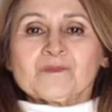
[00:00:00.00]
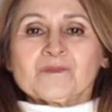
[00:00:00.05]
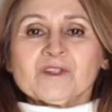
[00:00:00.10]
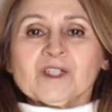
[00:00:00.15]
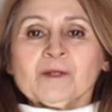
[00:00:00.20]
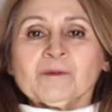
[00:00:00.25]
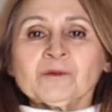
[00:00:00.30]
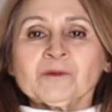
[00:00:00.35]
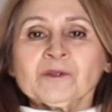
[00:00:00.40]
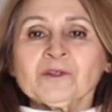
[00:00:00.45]

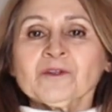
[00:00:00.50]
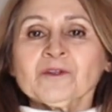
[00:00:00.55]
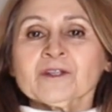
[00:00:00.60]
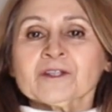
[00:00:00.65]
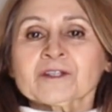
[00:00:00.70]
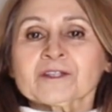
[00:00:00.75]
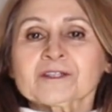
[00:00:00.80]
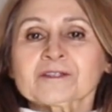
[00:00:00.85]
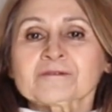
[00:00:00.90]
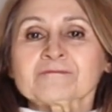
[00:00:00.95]
tell me what you
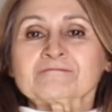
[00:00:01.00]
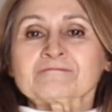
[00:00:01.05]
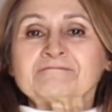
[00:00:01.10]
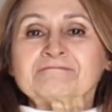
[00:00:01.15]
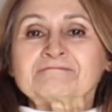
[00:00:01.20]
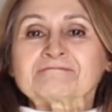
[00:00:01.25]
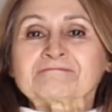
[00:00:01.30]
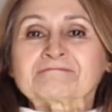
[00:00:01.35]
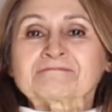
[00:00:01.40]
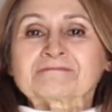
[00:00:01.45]
think.
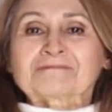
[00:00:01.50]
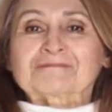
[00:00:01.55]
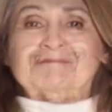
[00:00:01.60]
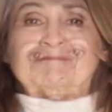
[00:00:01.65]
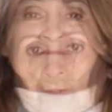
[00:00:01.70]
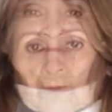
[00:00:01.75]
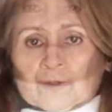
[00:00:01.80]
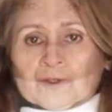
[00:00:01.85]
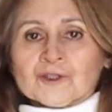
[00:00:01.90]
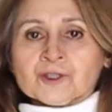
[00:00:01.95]

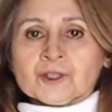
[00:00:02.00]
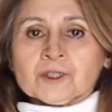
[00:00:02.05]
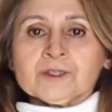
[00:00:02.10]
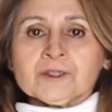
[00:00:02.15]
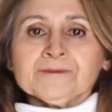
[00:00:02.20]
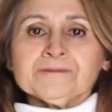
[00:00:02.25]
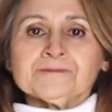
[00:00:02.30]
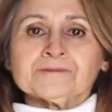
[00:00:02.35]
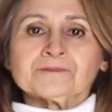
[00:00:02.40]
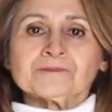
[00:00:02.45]
The
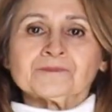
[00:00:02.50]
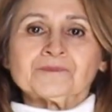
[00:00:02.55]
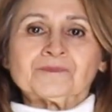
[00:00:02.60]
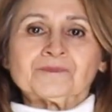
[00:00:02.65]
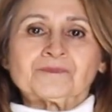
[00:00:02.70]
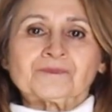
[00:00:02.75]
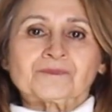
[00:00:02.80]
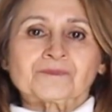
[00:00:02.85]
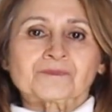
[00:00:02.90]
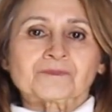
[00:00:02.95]
original,
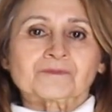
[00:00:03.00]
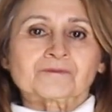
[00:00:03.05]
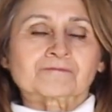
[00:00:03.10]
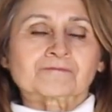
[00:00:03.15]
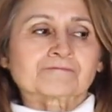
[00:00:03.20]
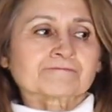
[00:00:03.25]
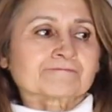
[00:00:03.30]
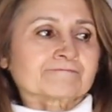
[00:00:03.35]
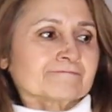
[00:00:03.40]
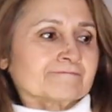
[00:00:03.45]

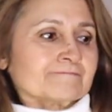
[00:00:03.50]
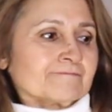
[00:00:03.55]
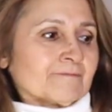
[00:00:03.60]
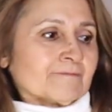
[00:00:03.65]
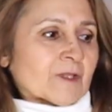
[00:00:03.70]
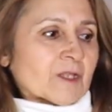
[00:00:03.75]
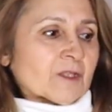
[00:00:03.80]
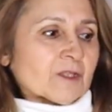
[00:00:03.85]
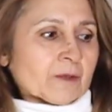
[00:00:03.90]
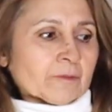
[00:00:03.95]

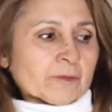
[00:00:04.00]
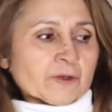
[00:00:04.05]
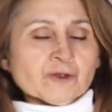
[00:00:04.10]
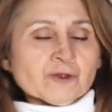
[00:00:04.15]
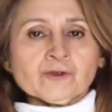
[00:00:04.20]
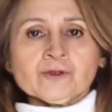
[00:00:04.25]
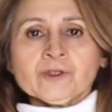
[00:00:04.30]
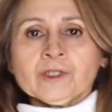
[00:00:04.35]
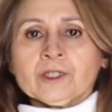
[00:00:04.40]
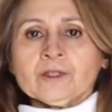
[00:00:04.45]
number
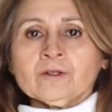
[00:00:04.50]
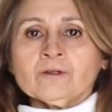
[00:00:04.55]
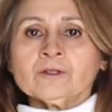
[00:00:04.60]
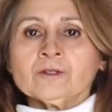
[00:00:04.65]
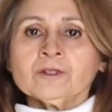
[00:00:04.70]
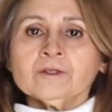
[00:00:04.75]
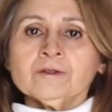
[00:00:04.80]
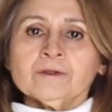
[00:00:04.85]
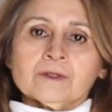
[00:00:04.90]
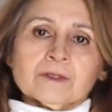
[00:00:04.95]
2
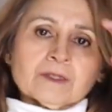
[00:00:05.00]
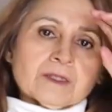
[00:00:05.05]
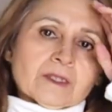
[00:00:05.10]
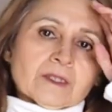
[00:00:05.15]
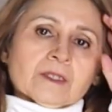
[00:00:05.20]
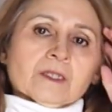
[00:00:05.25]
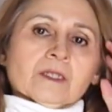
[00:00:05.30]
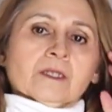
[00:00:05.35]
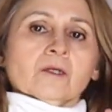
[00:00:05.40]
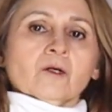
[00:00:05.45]
yarn,
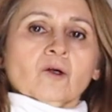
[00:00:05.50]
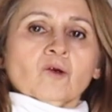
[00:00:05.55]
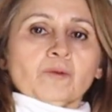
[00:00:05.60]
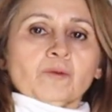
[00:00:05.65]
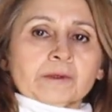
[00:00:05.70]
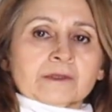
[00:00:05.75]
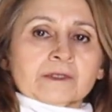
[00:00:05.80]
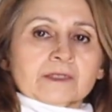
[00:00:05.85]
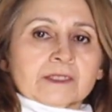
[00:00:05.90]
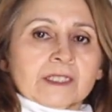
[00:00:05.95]

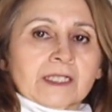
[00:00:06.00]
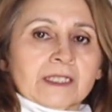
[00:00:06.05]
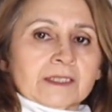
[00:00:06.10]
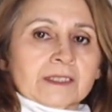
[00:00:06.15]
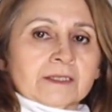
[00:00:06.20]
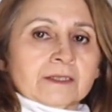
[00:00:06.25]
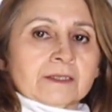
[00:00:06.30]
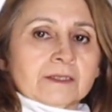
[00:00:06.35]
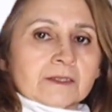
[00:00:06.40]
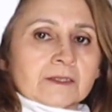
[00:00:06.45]
open
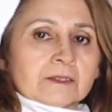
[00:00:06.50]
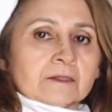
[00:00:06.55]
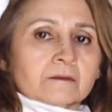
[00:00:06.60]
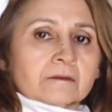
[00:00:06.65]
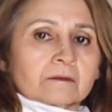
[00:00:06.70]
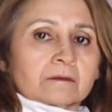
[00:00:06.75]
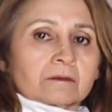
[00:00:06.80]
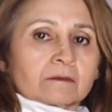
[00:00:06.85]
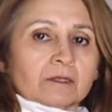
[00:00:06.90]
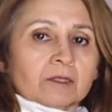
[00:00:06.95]
sides,
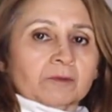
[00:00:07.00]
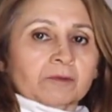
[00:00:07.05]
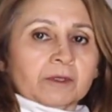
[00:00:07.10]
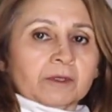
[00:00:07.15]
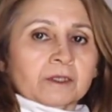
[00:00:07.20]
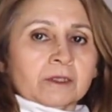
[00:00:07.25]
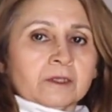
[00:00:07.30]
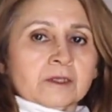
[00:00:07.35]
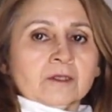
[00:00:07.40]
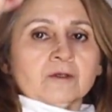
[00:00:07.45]

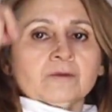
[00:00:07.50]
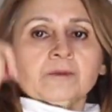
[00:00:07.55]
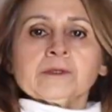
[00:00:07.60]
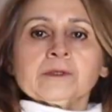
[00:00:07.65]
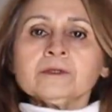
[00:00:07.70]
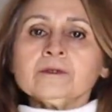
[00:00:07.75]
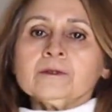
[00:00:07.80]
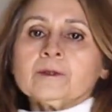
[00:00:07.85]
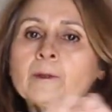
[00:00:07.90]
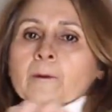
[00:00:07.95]
completely
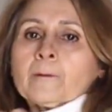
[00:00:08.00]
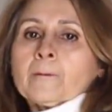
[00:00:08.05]
open.